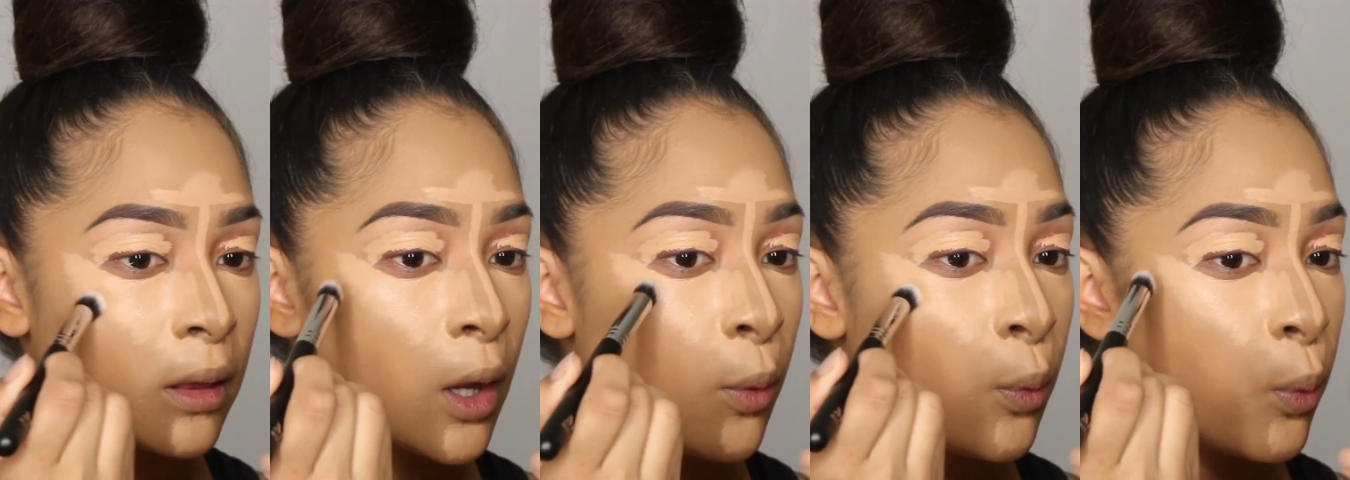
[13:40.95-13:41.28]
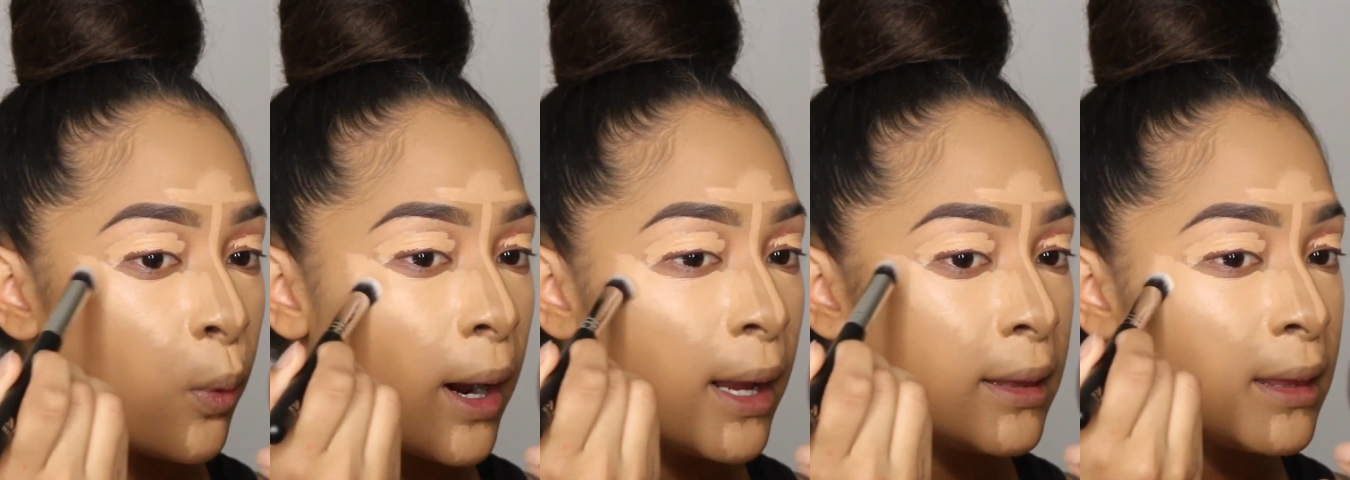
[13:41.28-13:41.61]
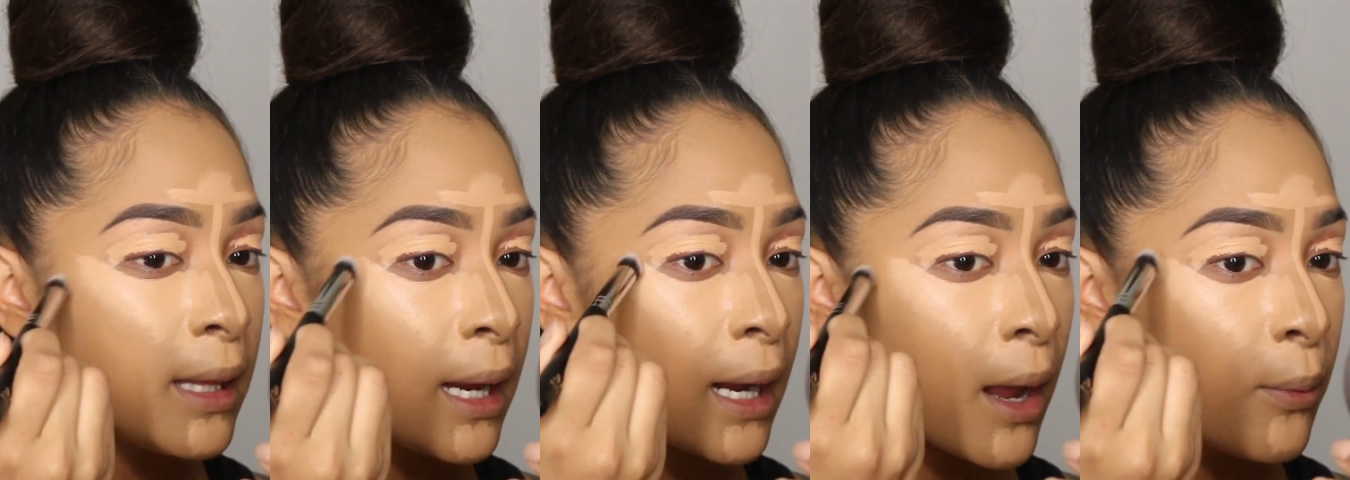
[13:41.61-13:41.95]
The one
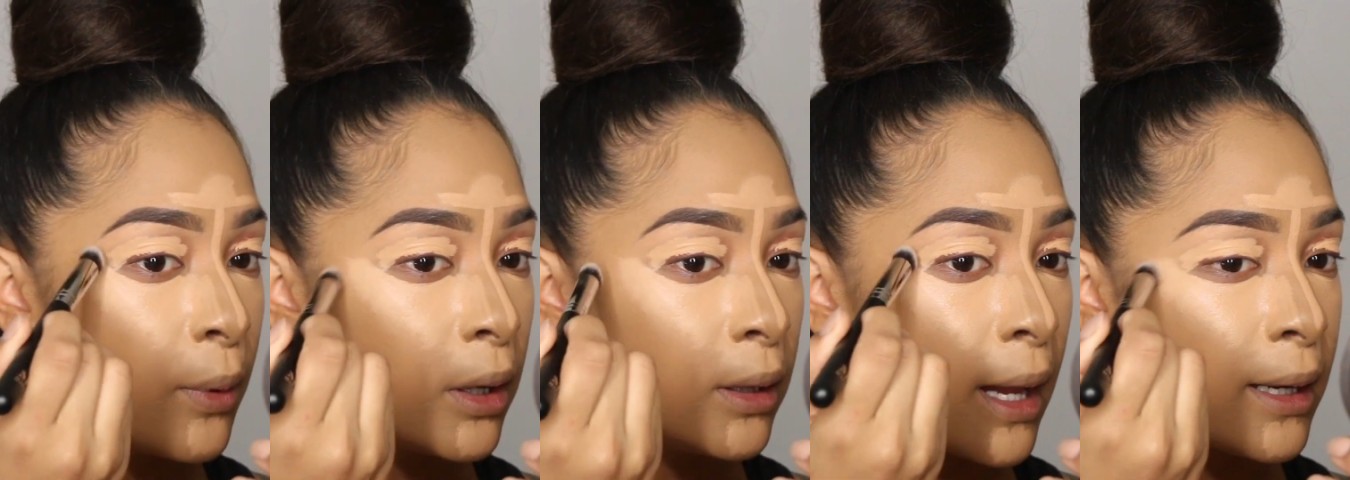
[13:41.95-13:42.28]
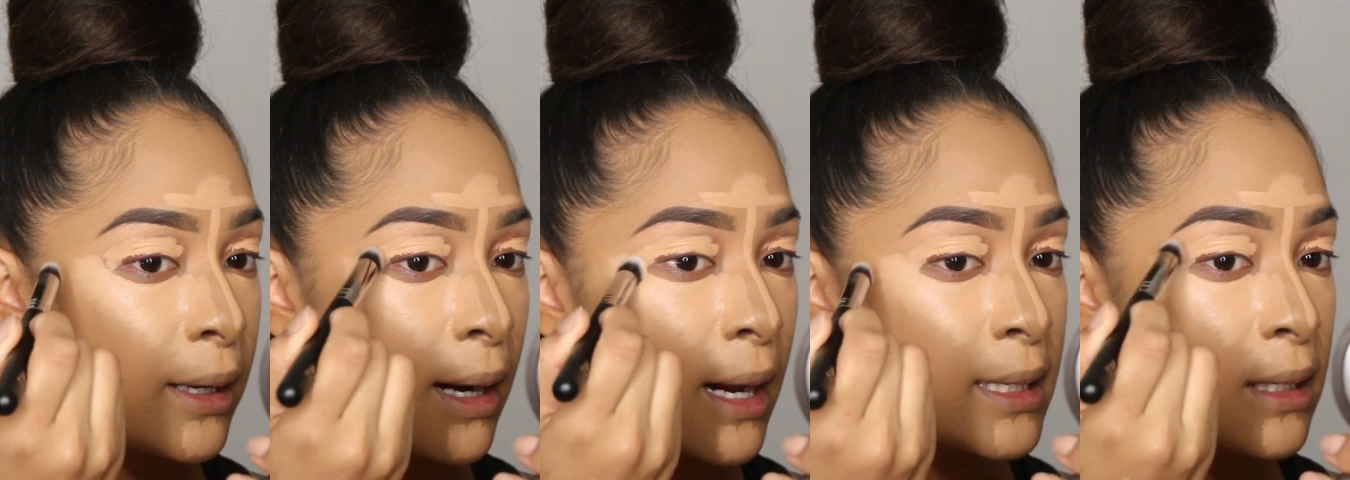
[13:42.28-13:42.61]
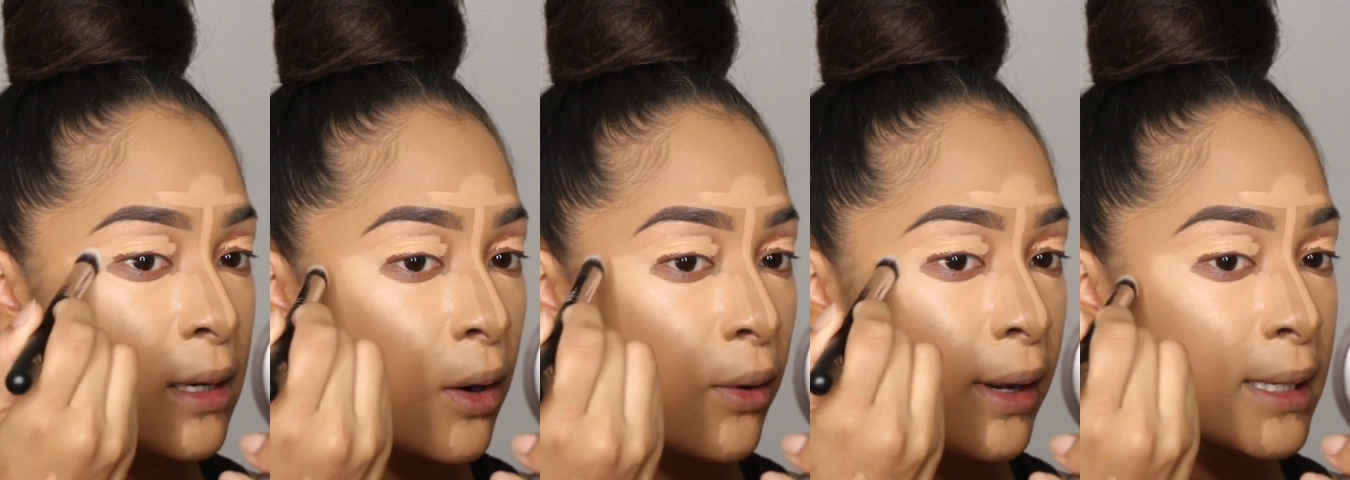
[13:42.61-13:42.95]
thing I will let you guys
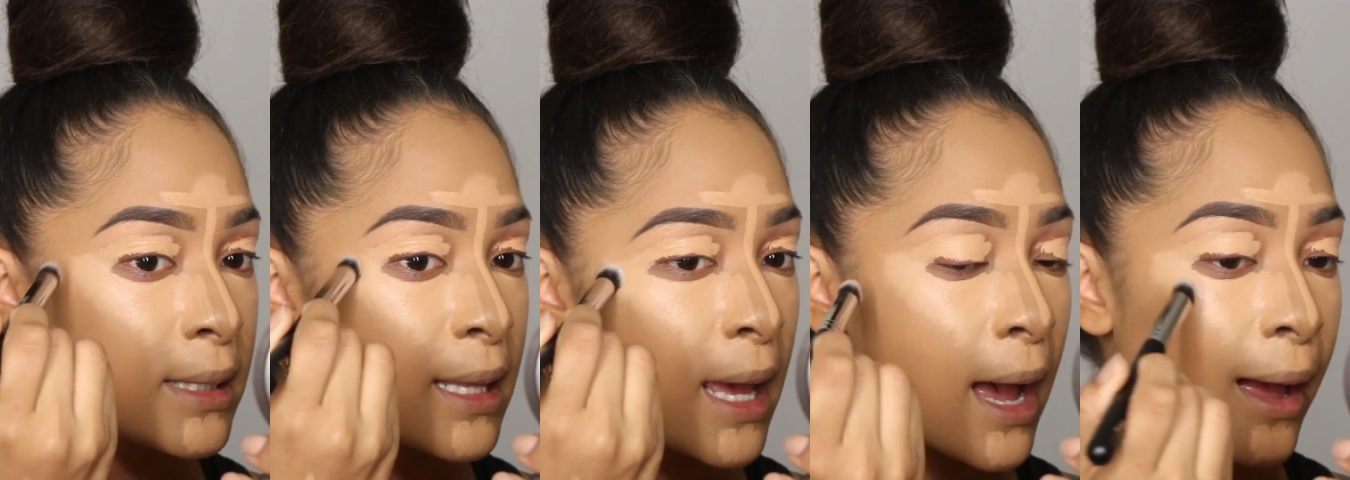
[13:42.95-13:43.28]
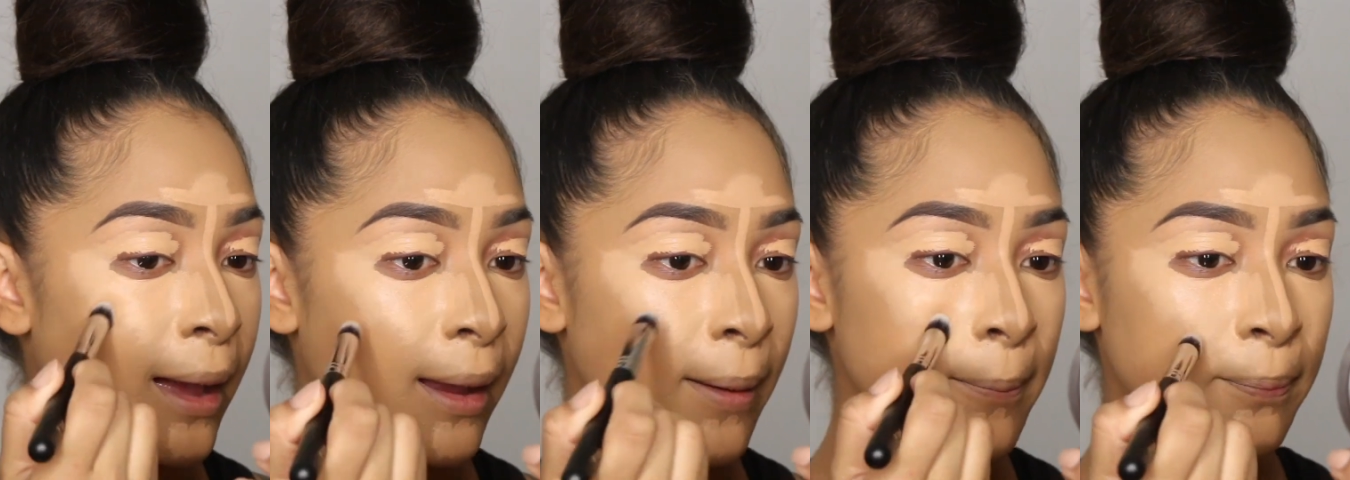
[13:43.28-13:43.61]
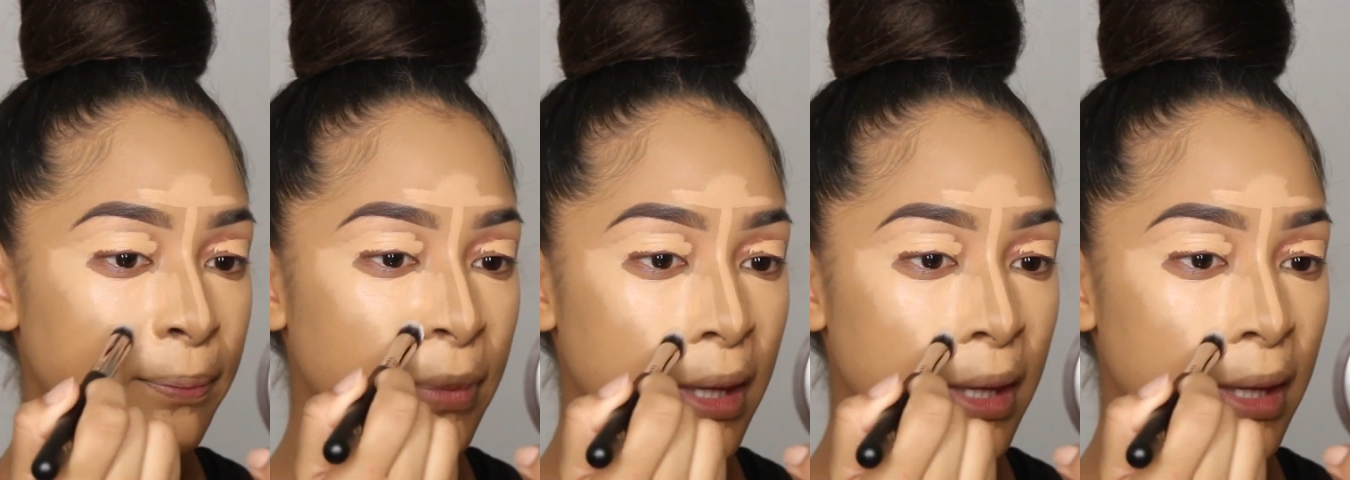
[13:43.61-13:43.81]
know is that